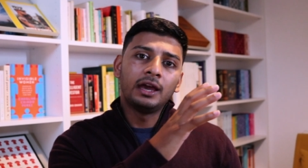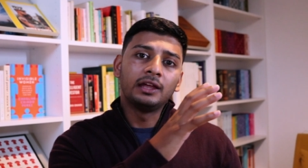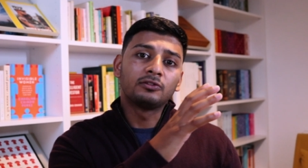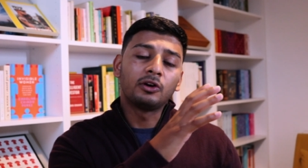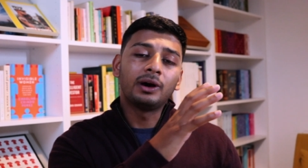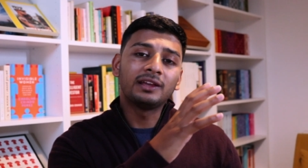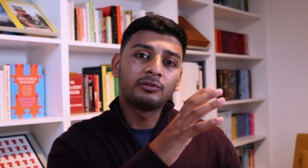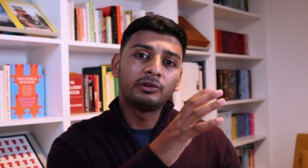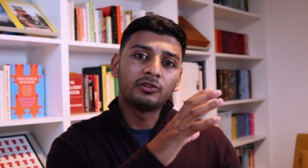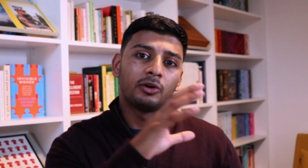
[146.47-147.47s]
And so as a
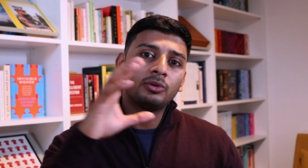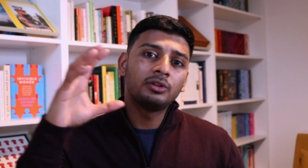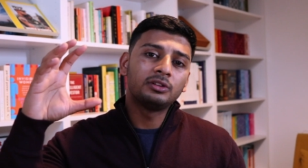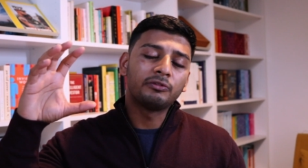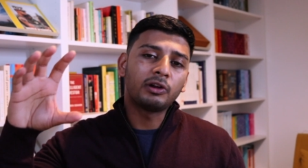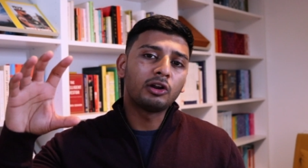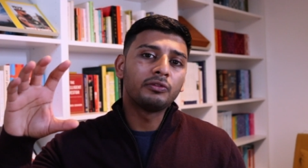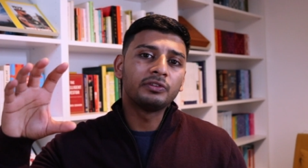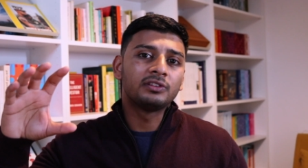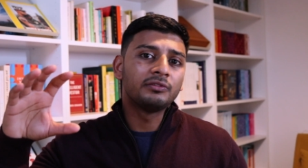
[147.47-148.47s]
result, the front front
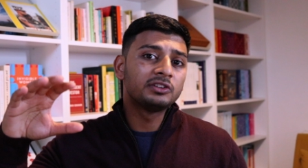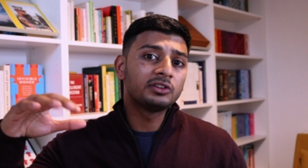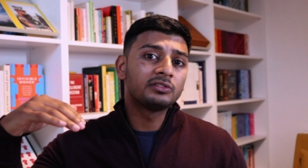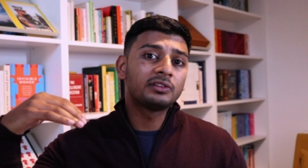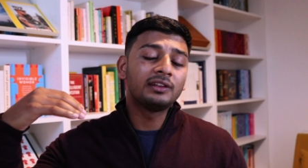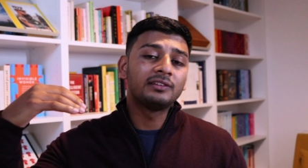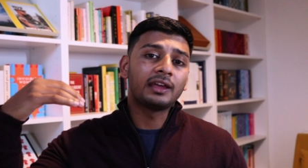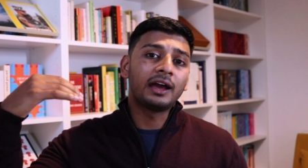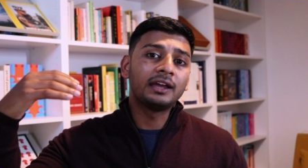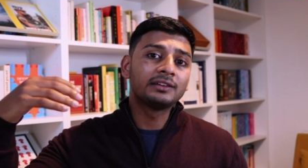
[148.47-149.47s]
office divisions tend to
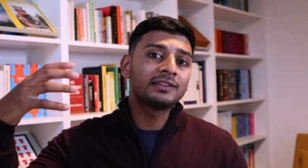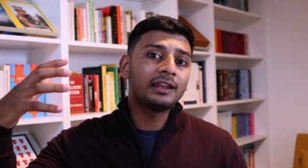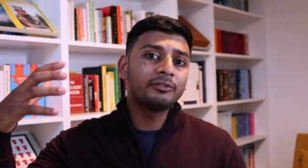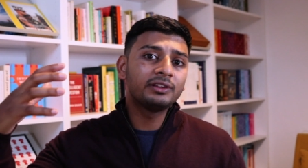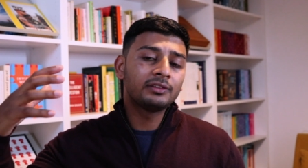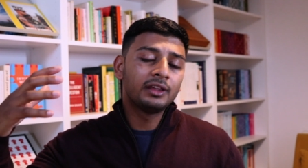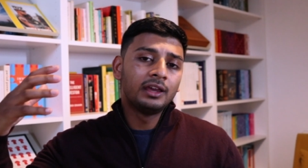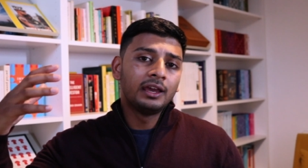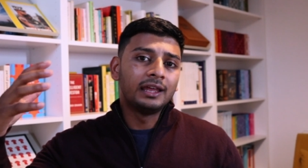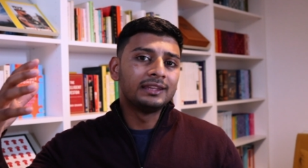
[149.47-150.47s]
get higher salaries
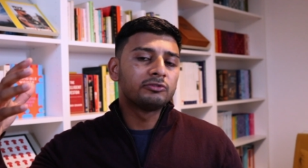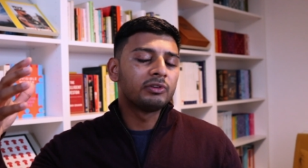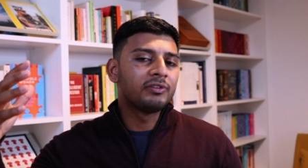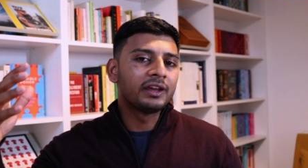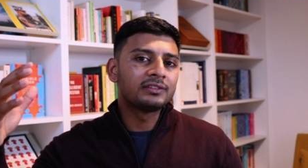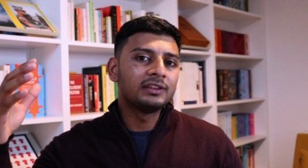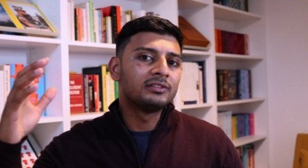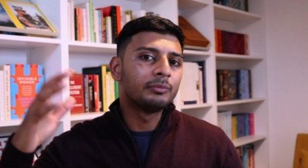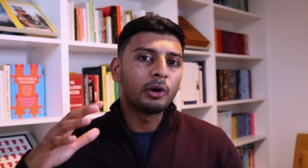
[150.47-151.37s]
and this reflects into